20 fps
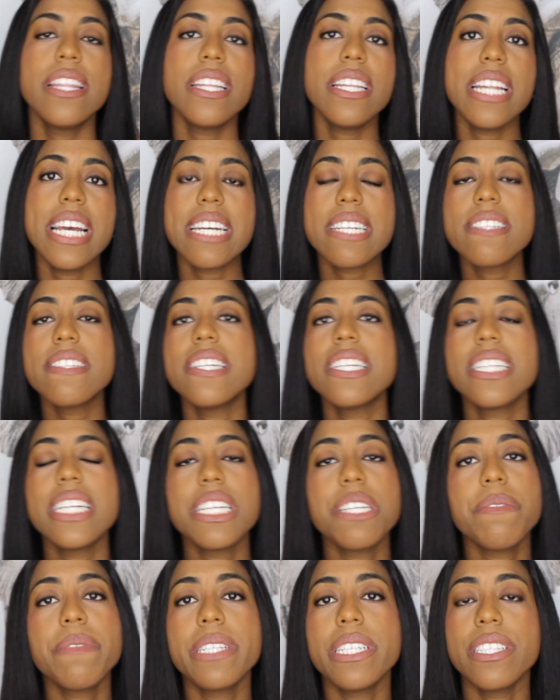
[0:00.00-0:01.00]
The next thing
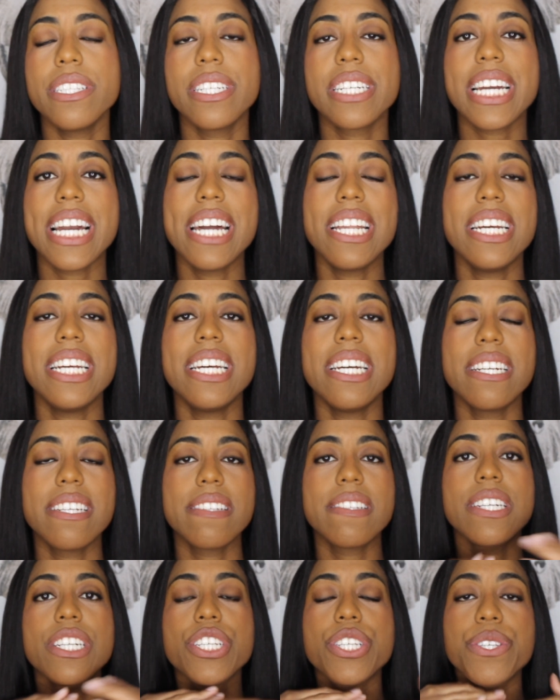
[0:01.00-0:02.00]
that you want to look at
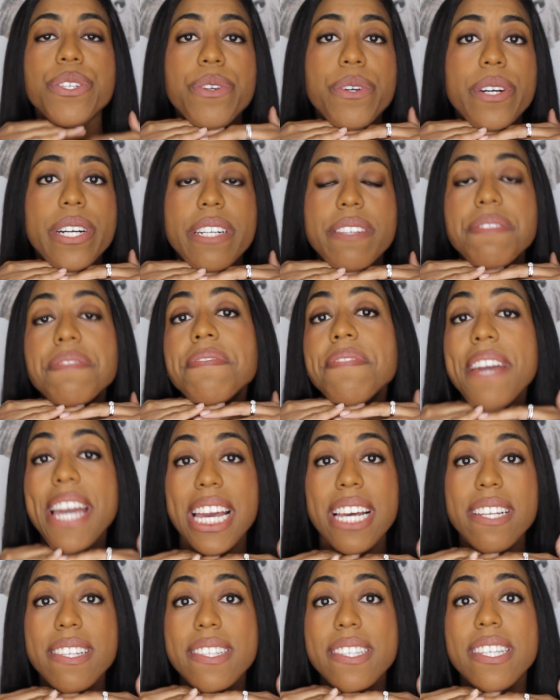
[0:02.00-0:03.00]
is your
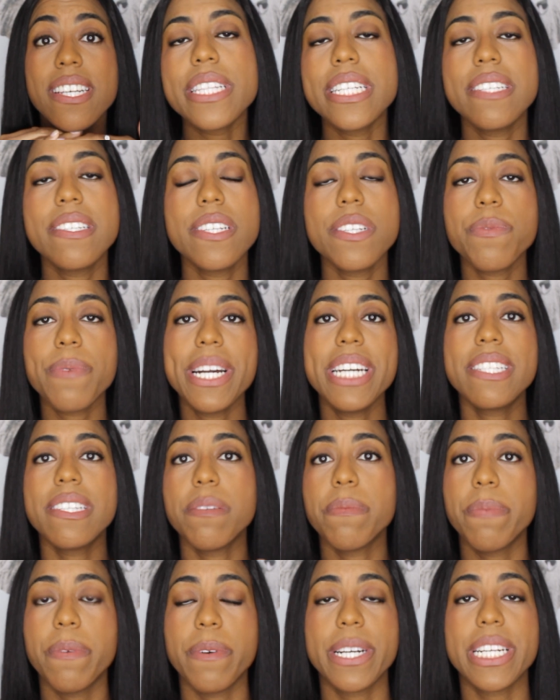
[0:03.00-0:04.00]
face. This is why it's
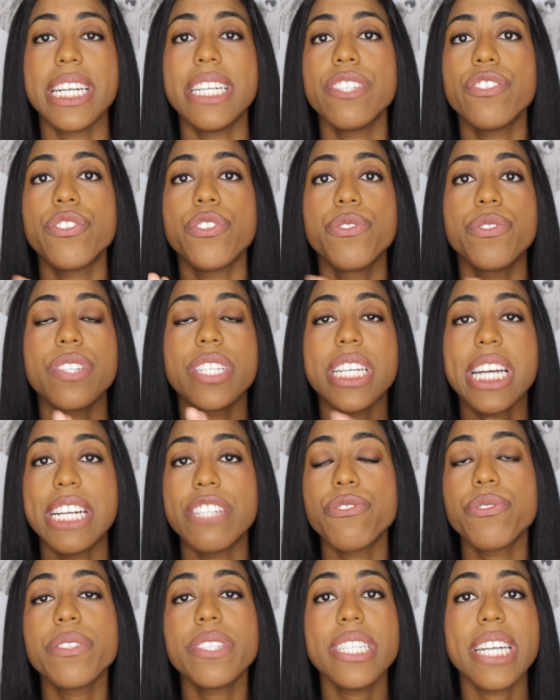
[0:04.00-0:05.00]
important to
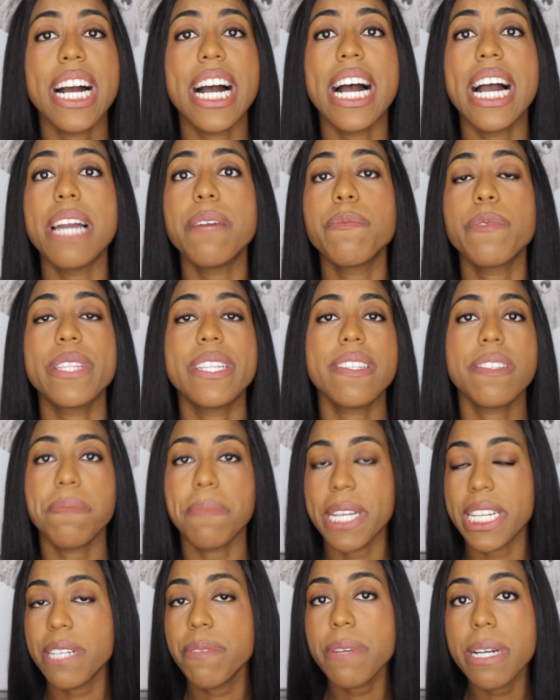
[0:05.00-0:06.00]
schedule time with as
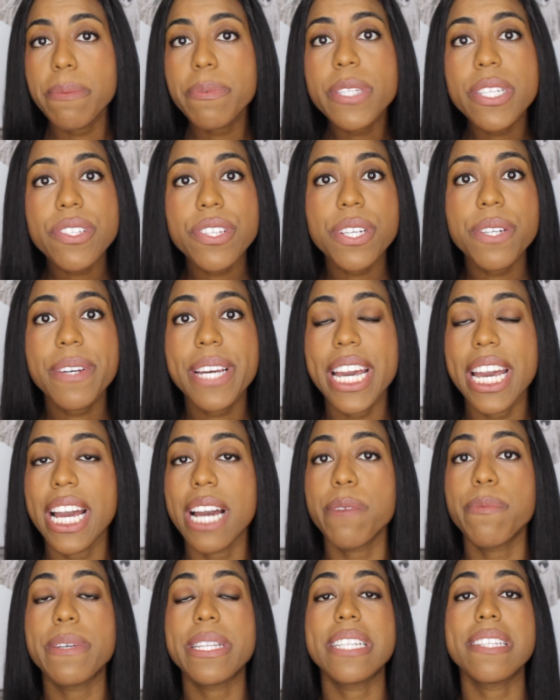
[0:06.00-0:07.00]
many reps as you
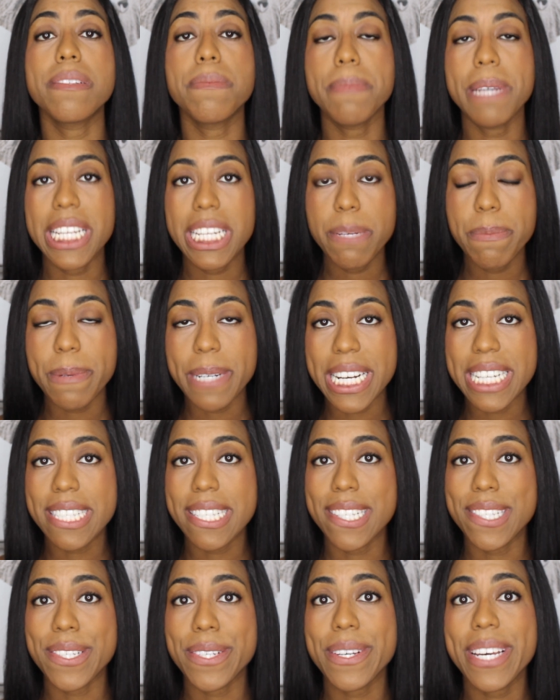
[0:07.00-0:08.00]
can, with as many
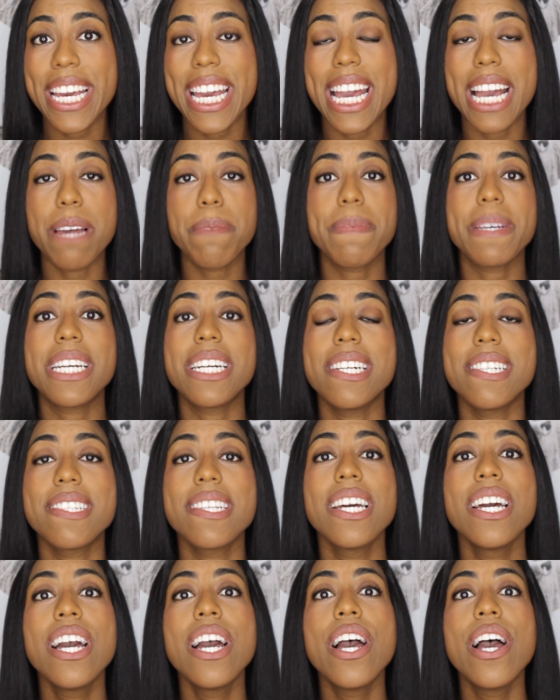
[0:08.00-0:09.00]
brands as you can,
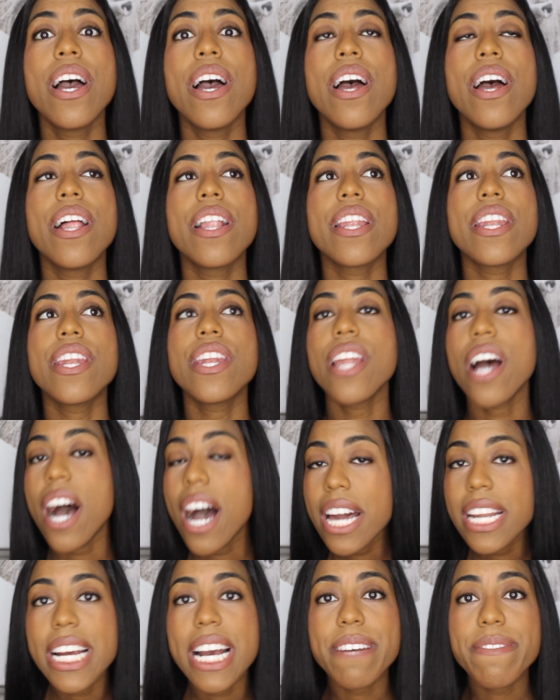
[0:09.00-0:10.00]
because
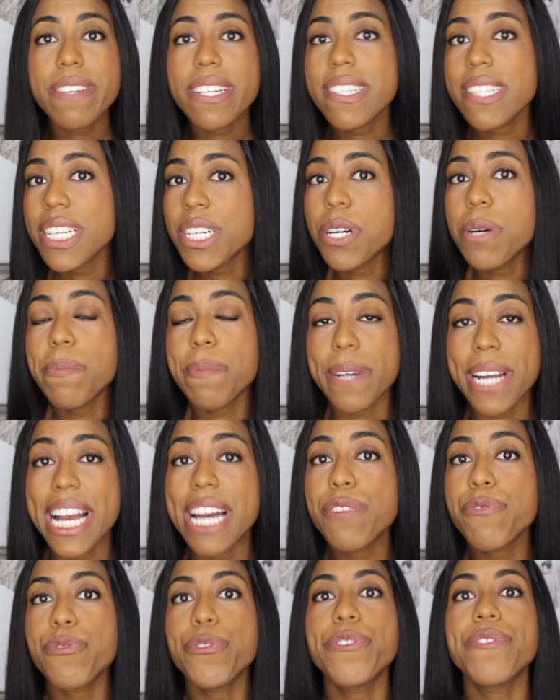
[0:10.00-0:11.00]
not every single
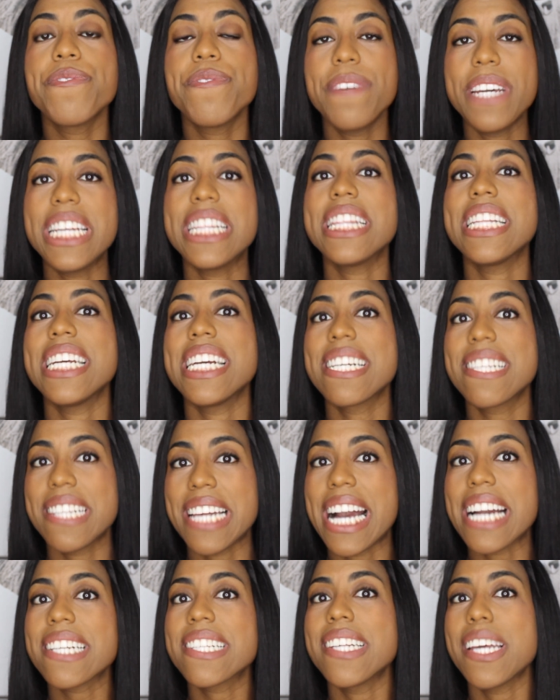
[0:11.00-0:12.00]
brand will fit the
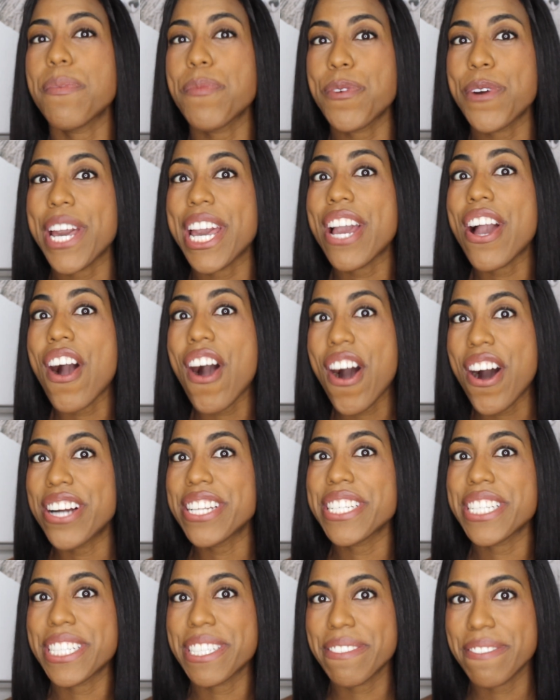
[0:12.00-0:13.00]
exact same way
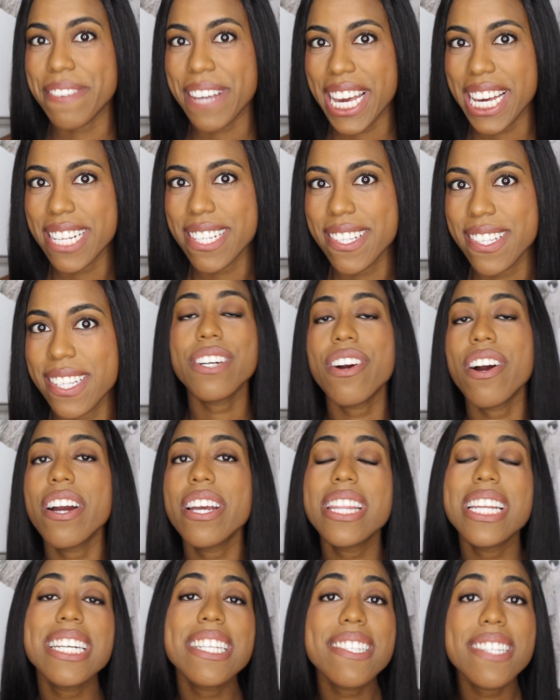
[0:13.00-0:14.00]
on your face. There
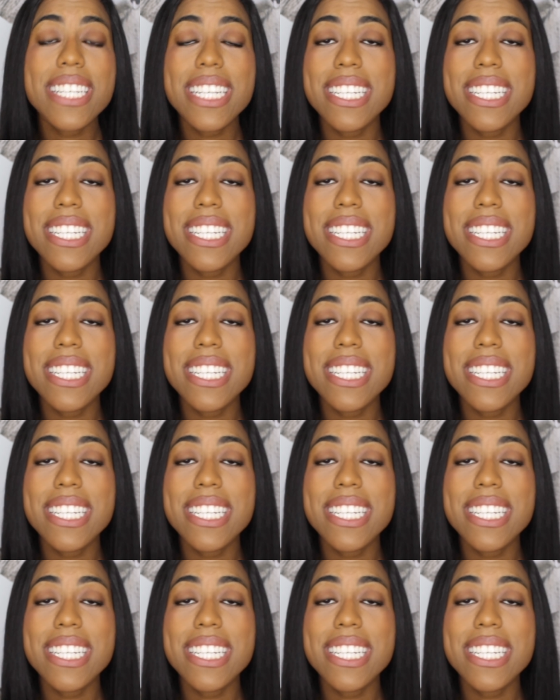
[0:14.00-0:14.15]
are things to